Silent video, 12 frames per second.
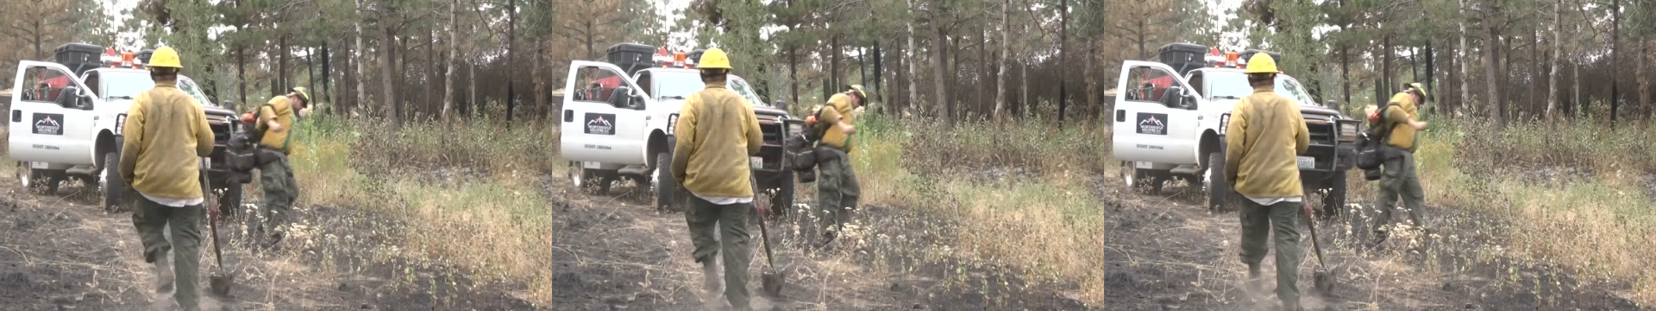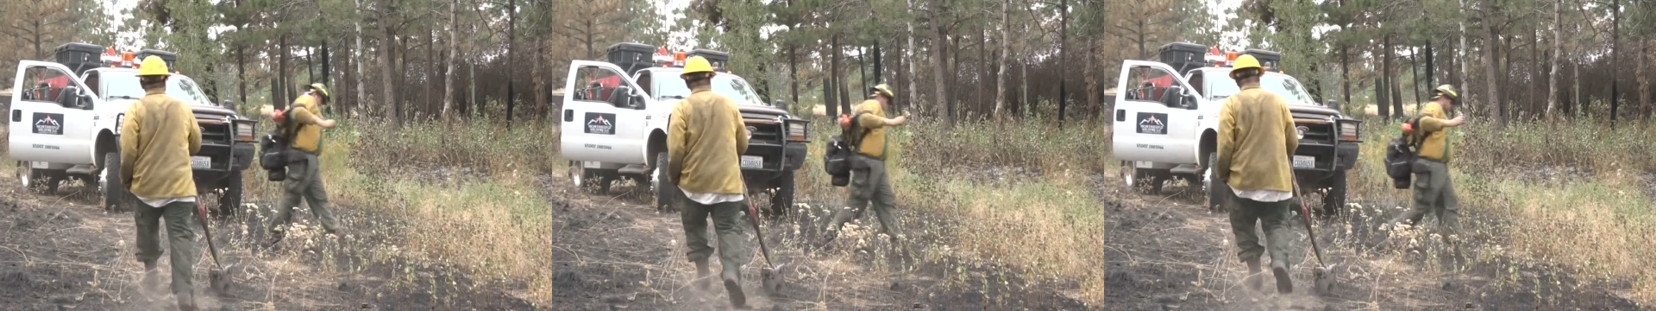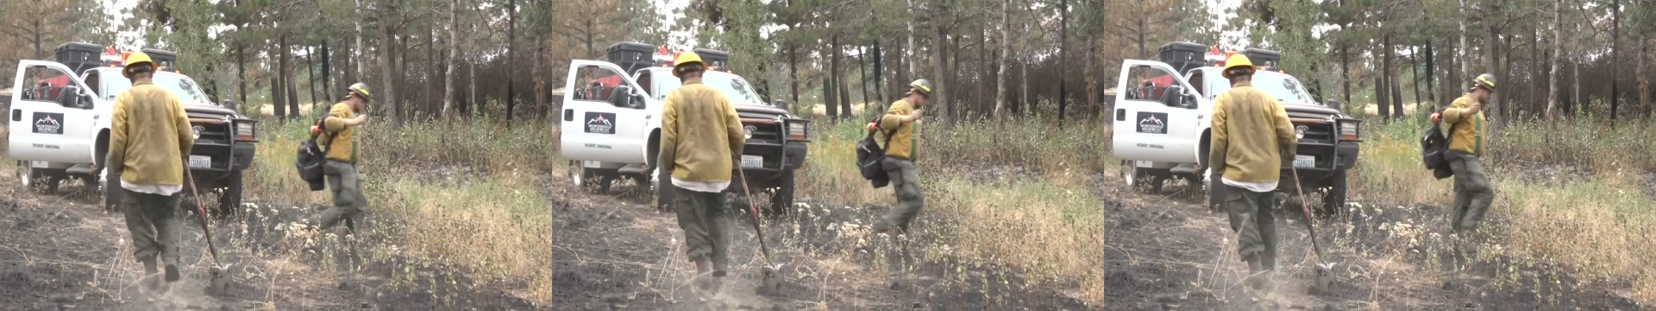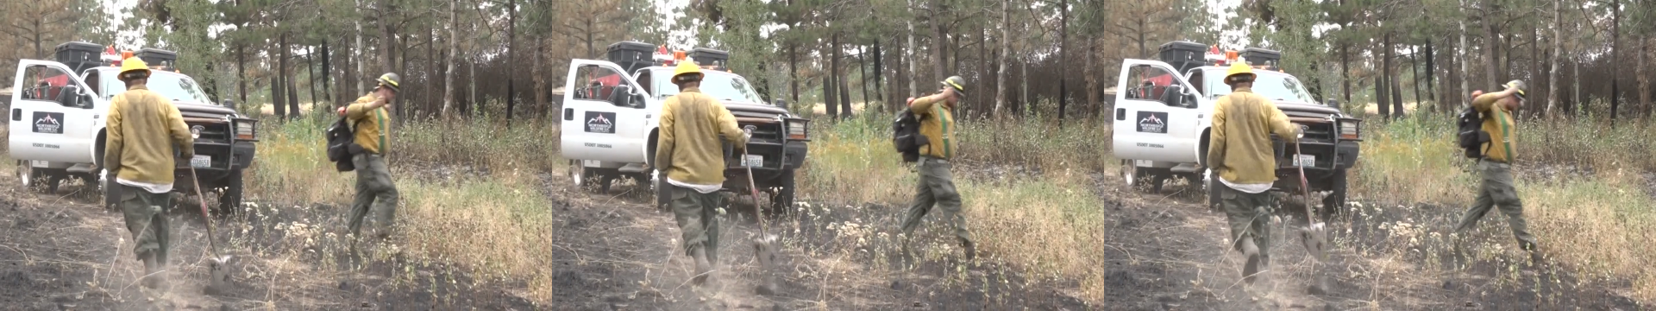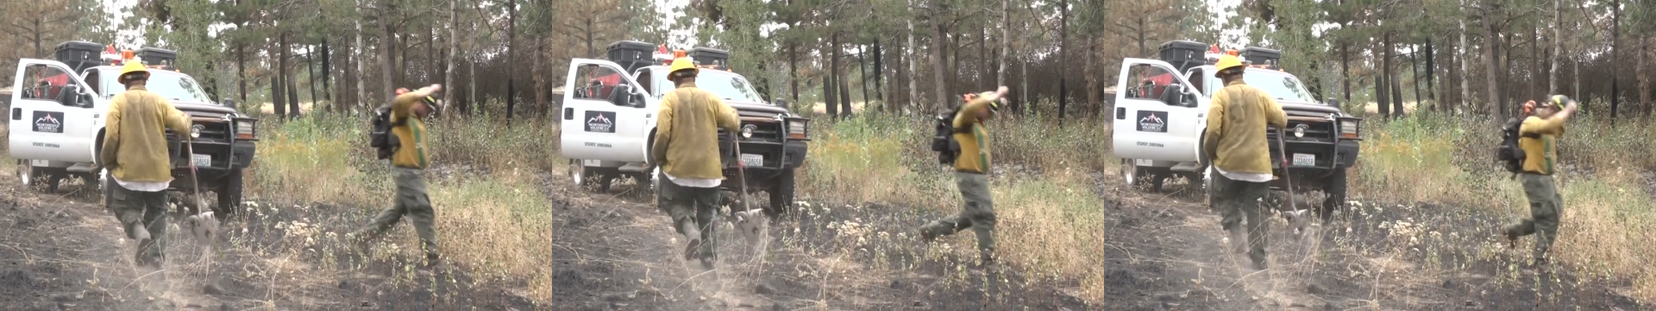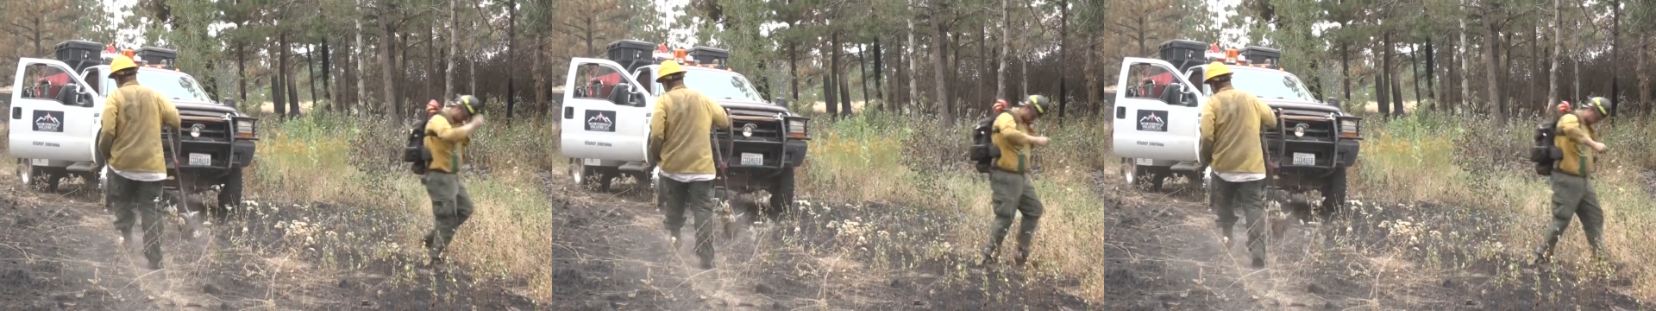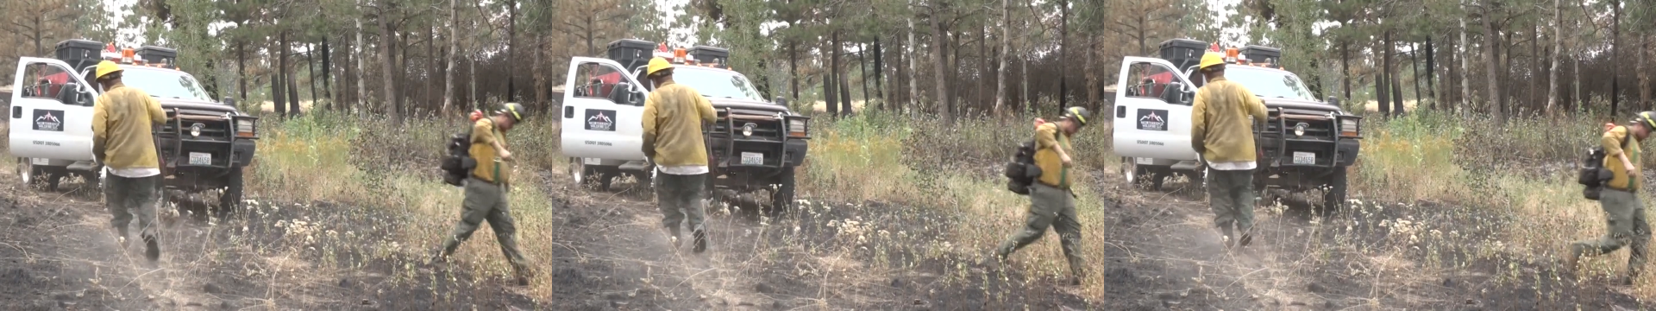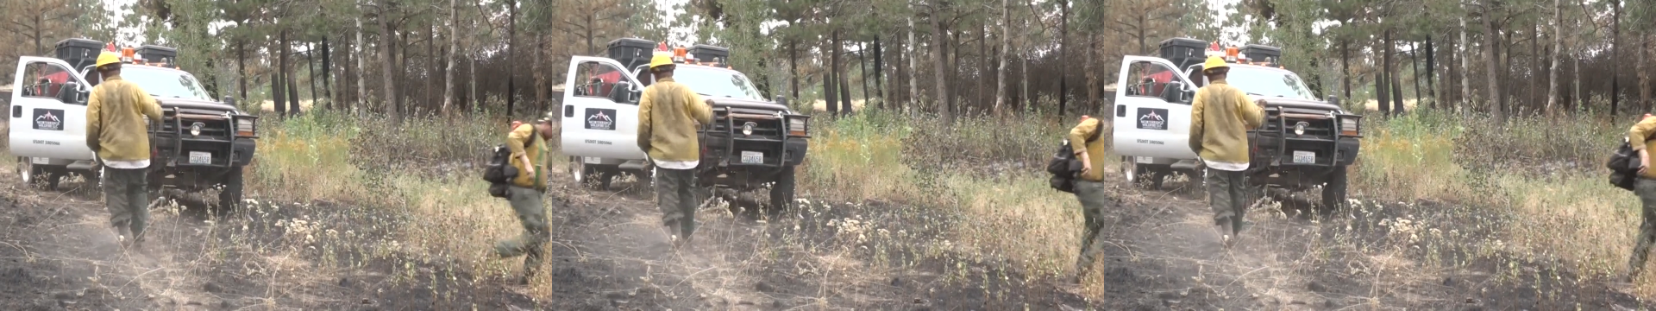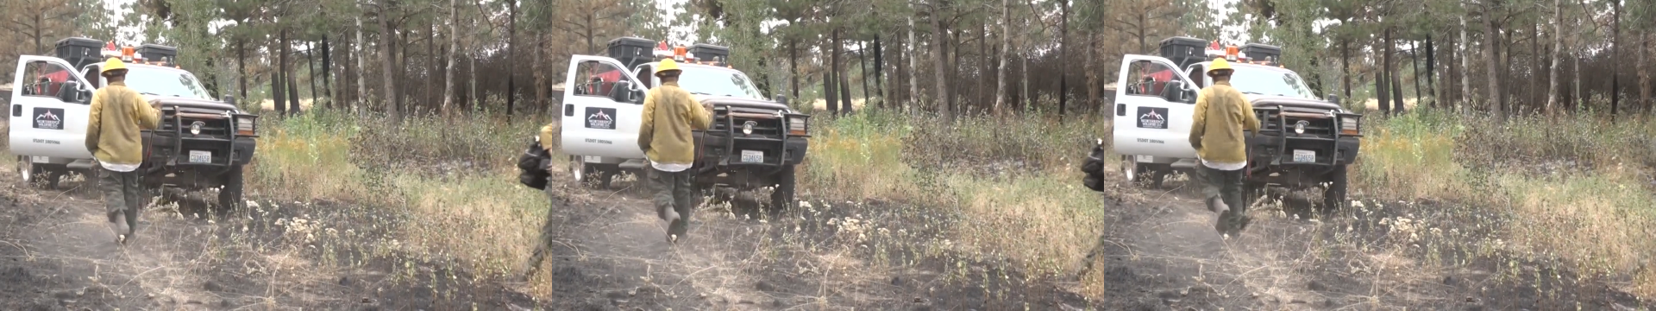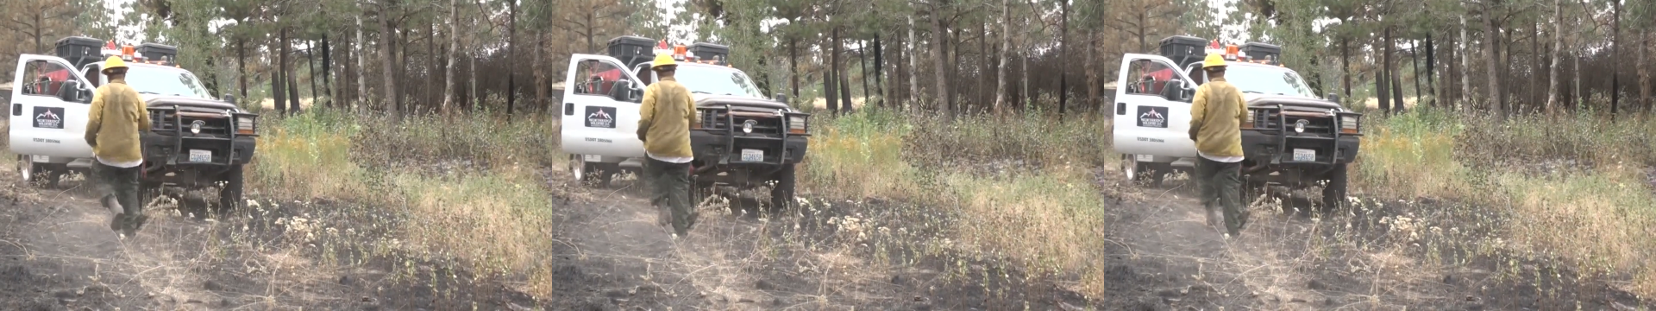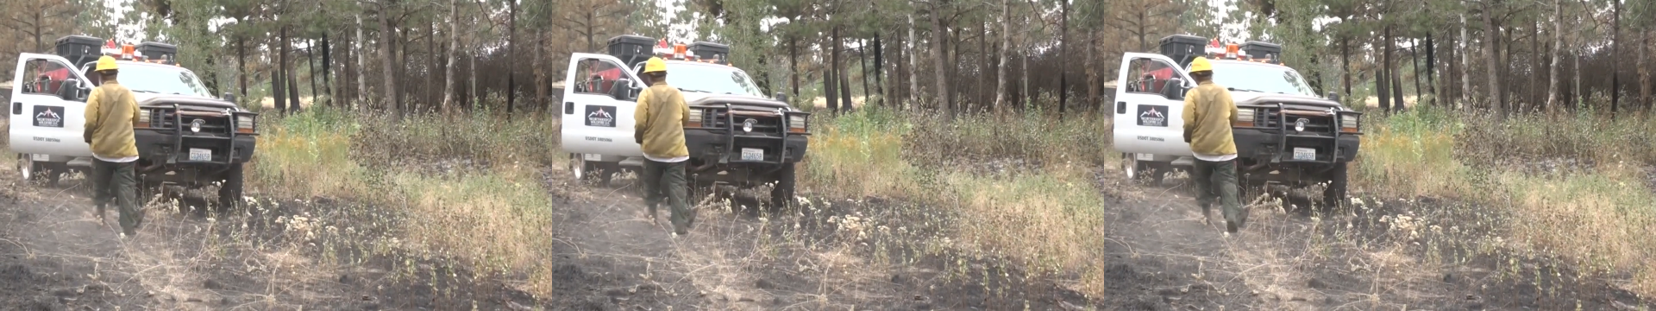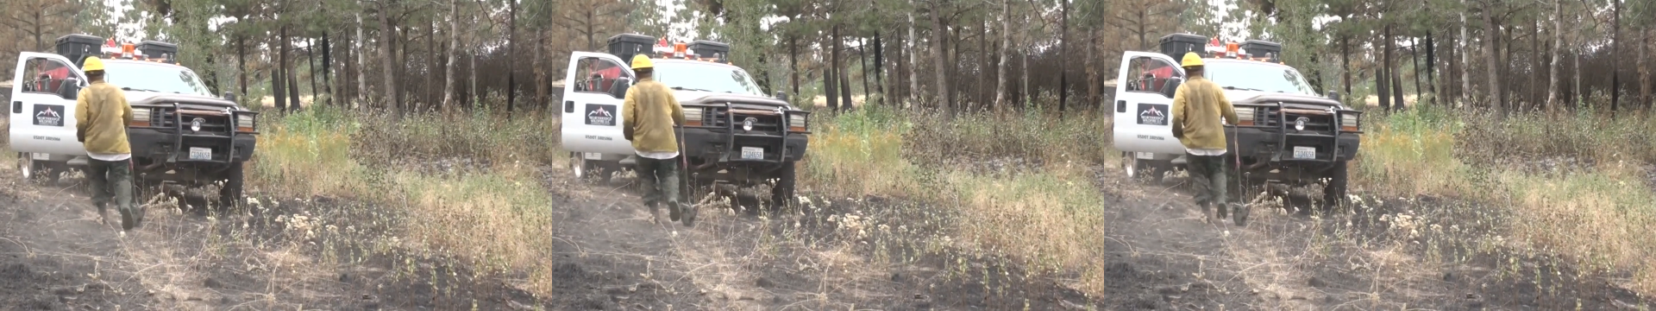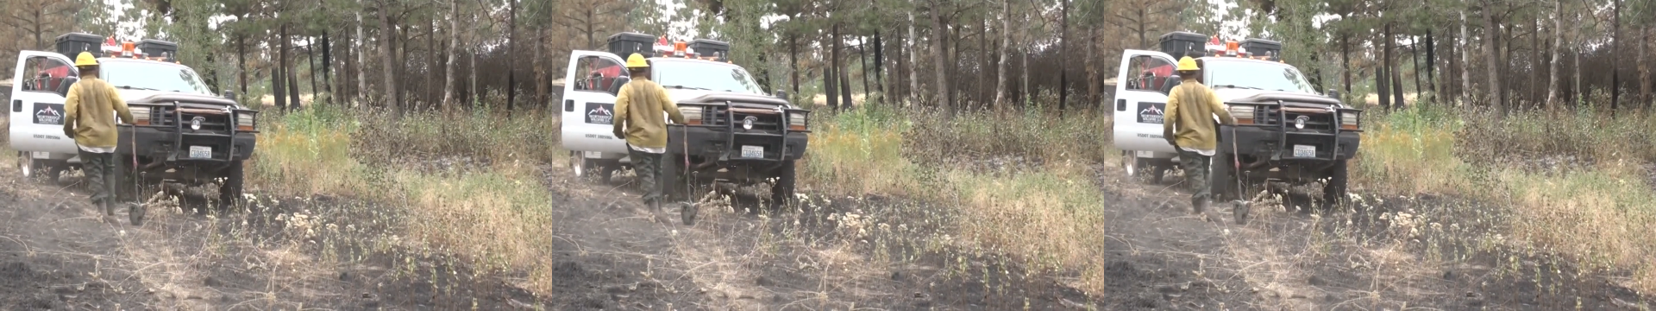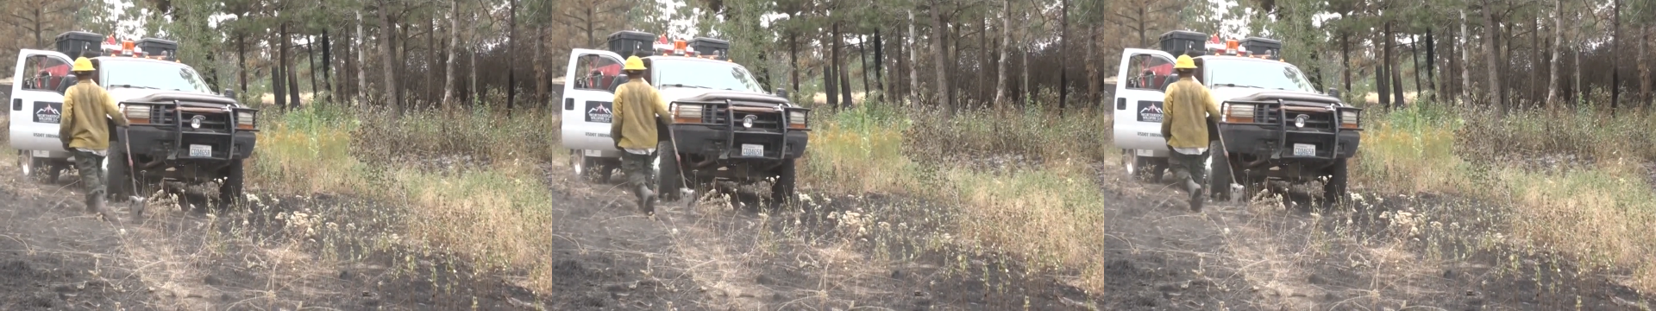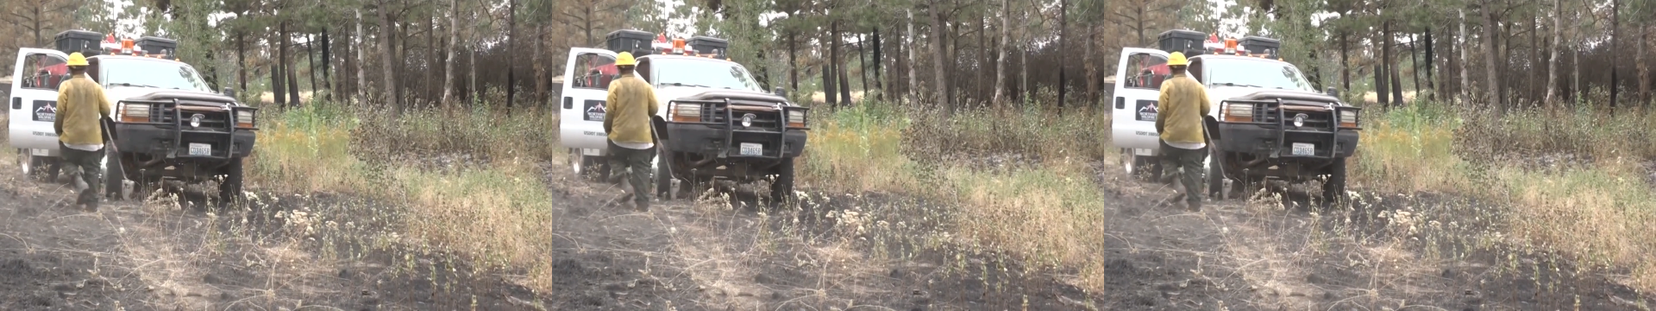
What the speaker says: Nobody's mouth can be seen.